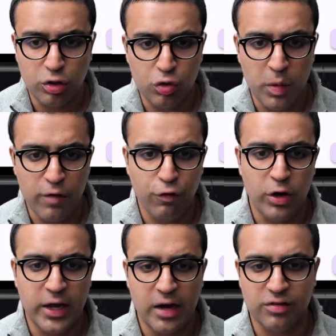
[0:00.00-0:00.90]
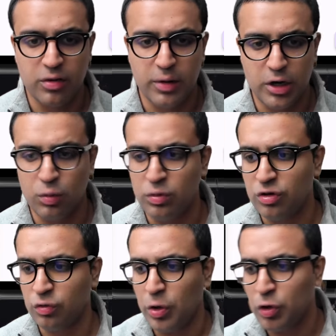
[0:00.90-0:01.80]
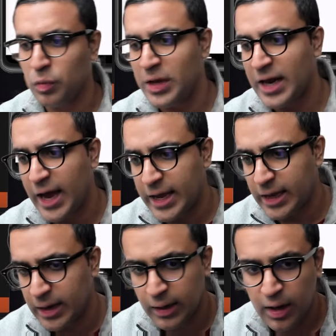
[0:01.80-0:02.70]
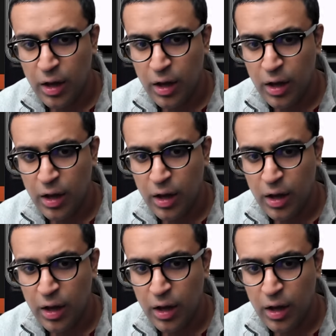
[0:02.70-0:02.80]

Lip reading: to my floating action button, which is going to be an icon,